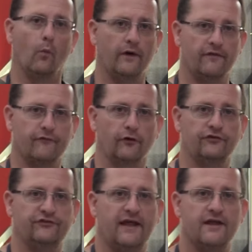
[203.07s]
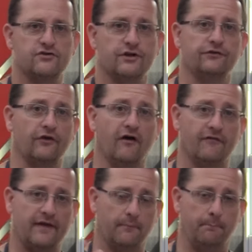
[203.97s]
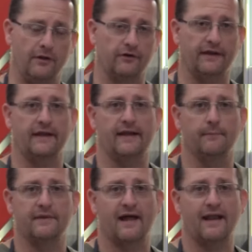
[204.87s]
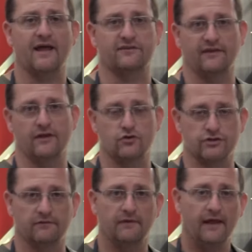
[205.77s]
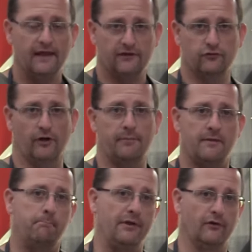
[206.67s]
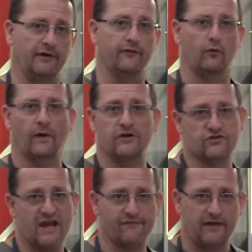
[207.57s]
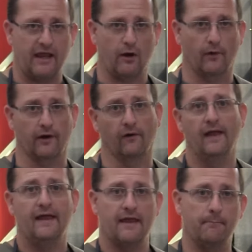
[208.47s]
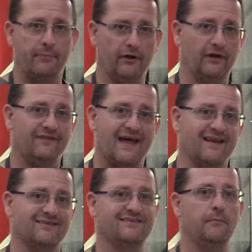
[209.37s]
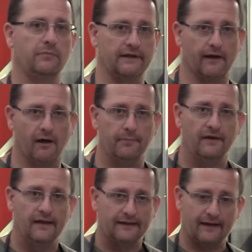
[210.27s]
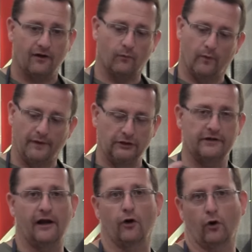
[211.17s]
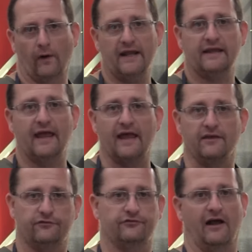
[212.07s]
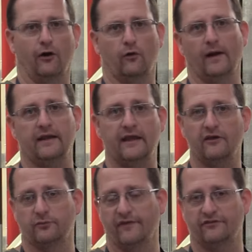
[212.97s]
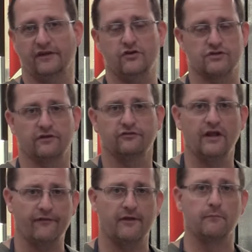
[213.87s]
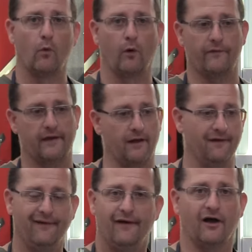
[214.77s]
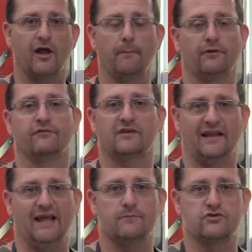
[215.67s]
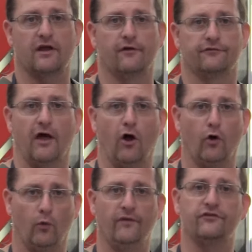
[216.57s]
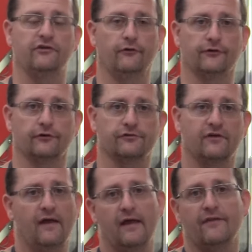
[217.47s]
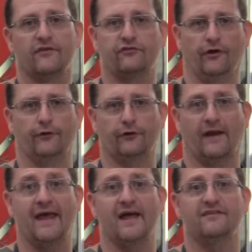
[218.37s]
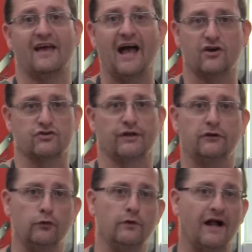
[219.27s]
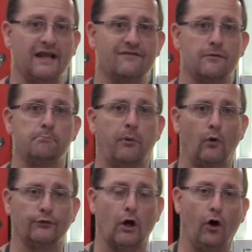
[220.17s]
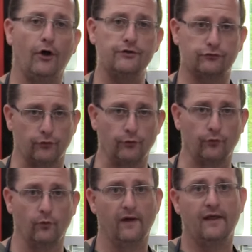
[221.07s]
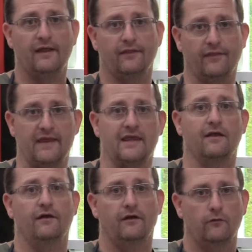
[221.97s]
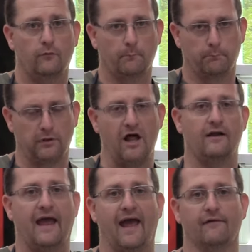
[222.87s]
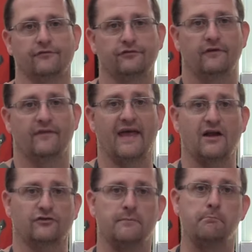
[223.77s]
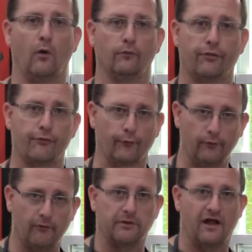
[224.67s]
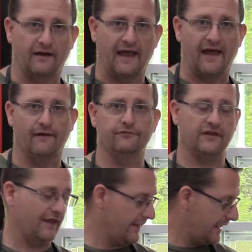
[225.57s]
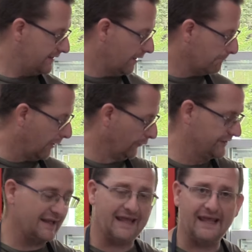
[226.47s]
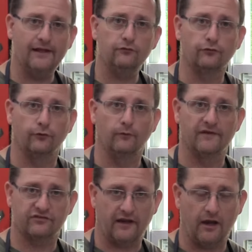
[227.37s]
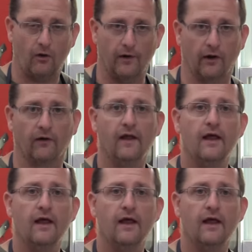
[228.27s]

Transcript: one of the first stages of building an M9X engine is going to be building the crankshaft carrier and building that assembly up. Now, when we look at our crankcase with this engine is nothing more than a couple of clamshells that hold the cylinders. The cylinder heads actually do not even bolt onto the block halves. They actually bolt through the block halves and they end up bolting into this carrier.